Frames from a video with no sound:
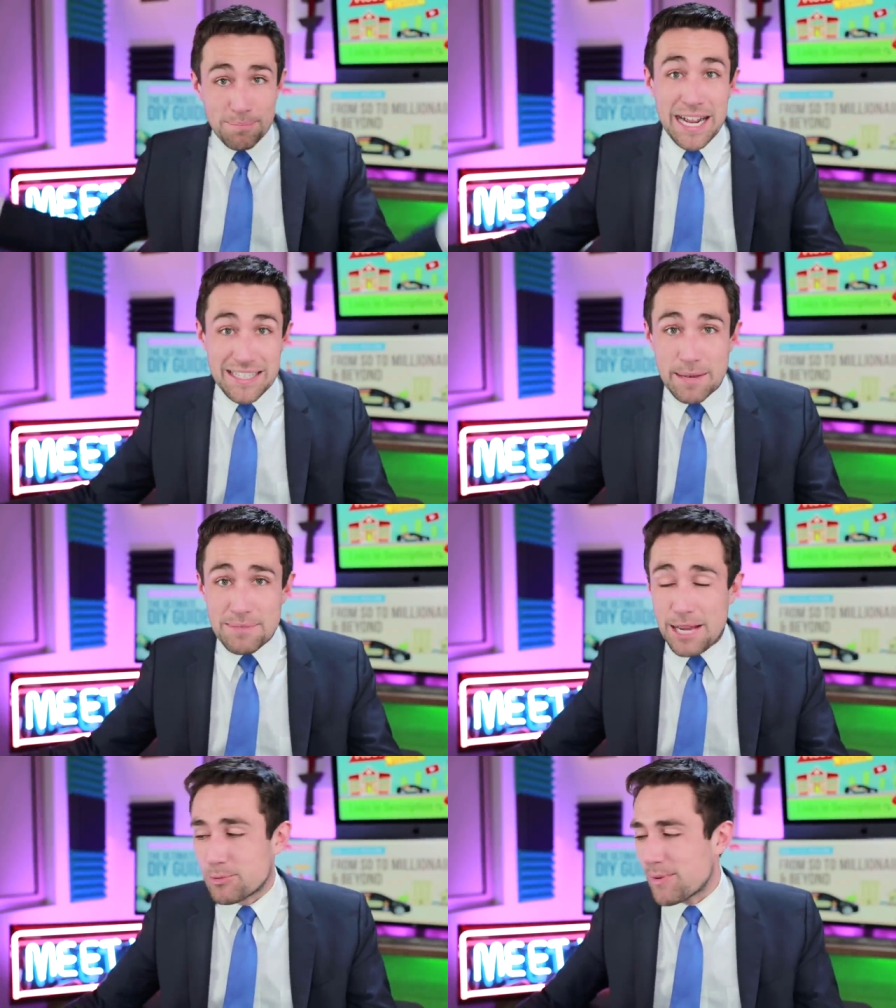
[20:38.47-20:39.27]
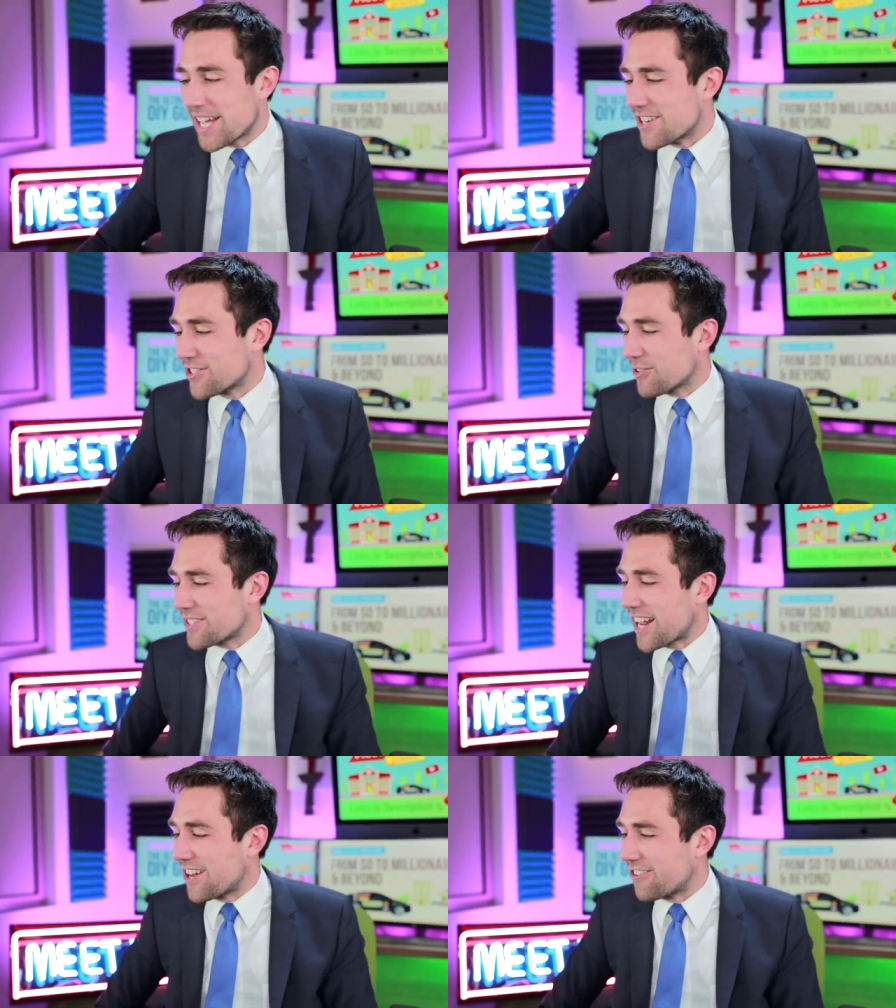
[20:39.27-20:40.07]
might sometimes be industry
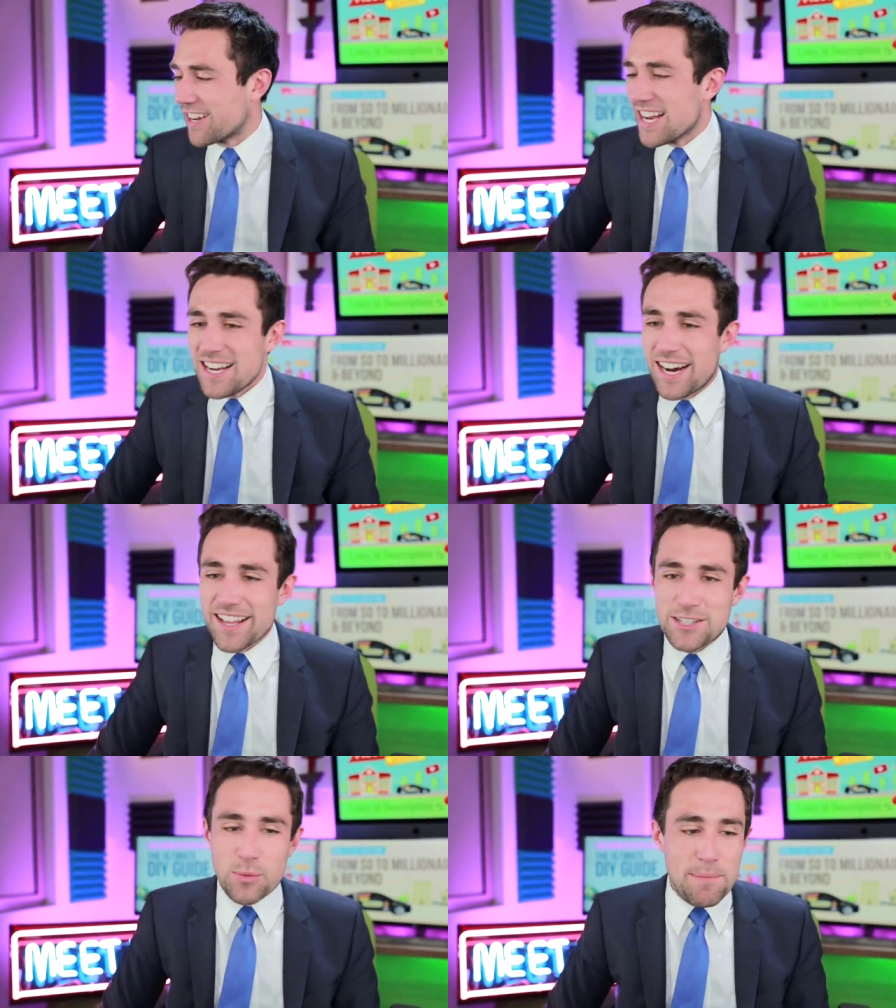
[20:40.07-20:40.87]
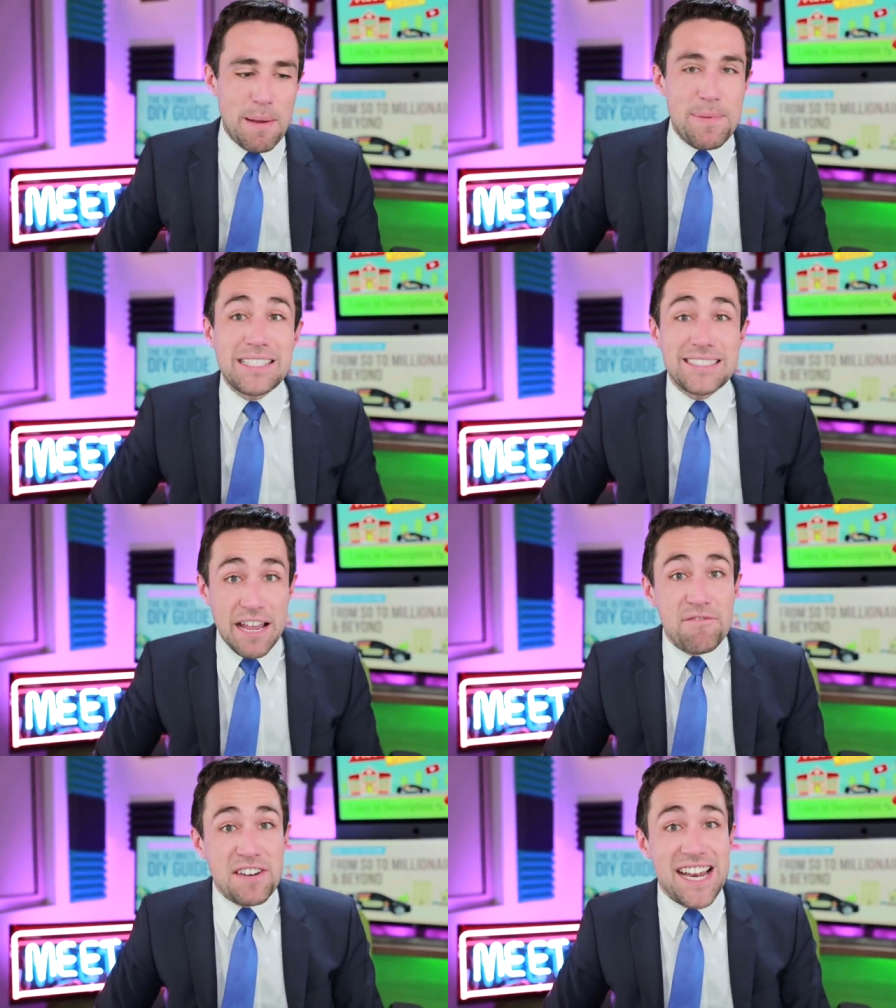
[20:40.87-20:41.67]
standard. Uh, that's one of my big
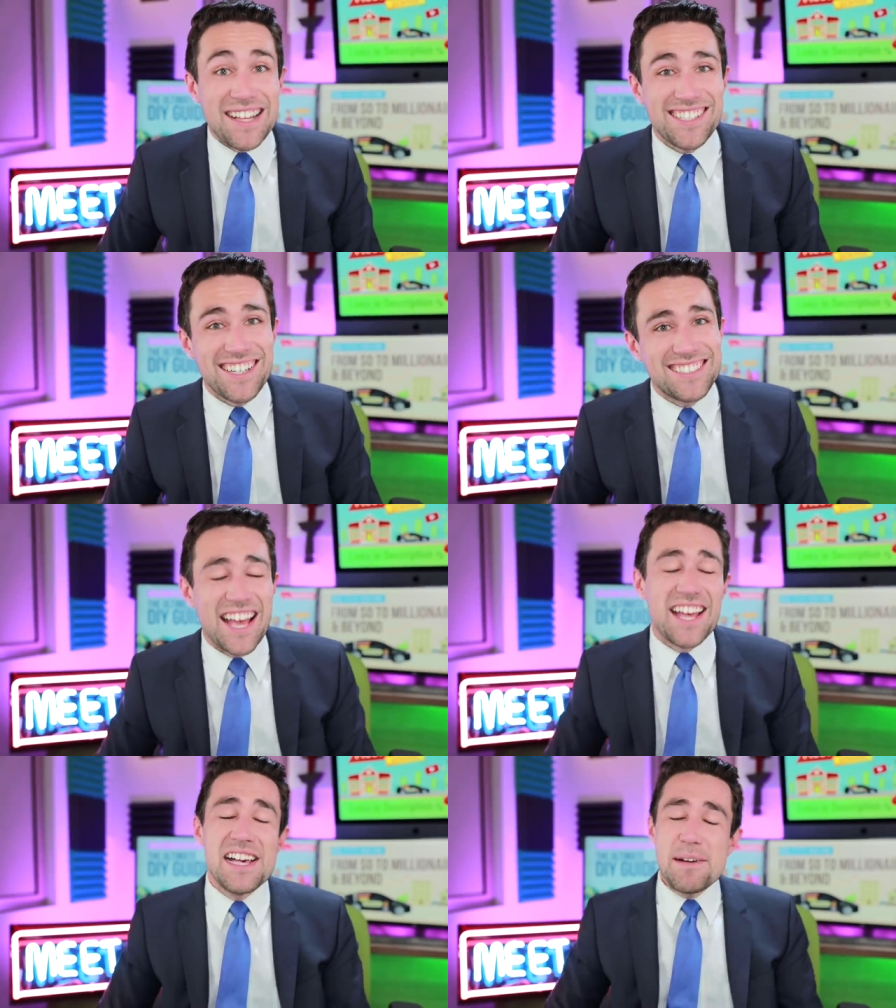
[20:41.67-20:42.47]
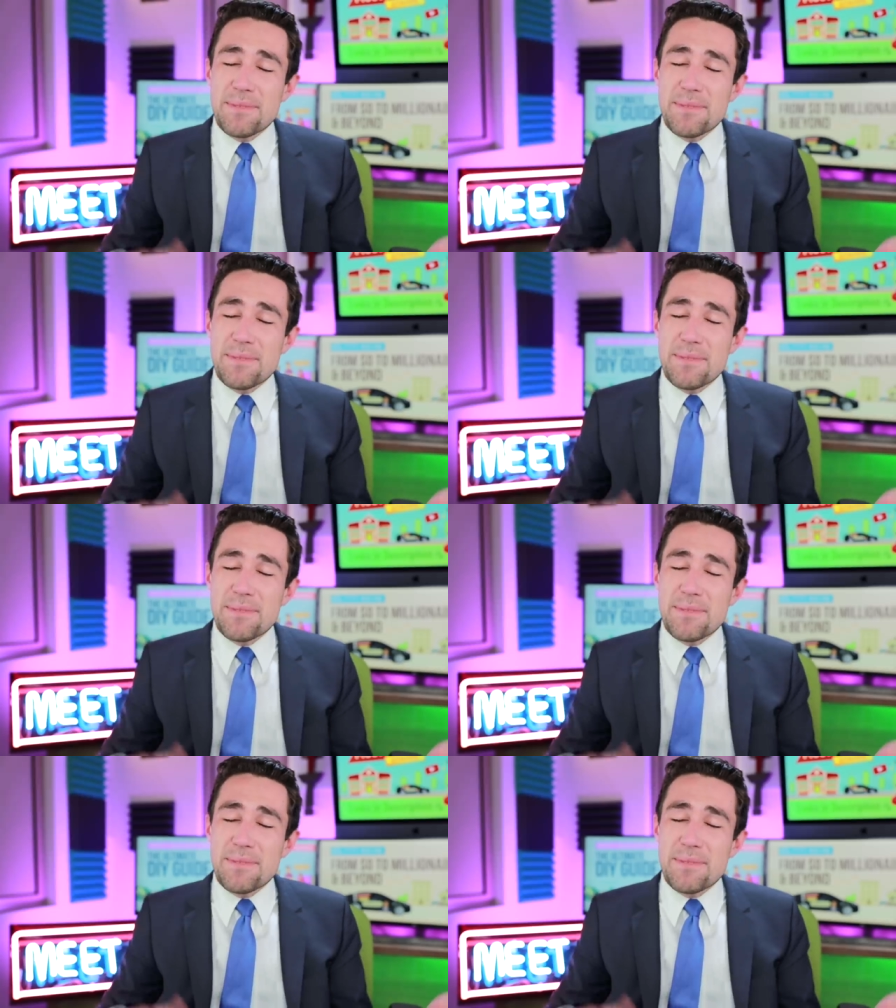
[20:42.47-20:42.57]
safety nets, I say.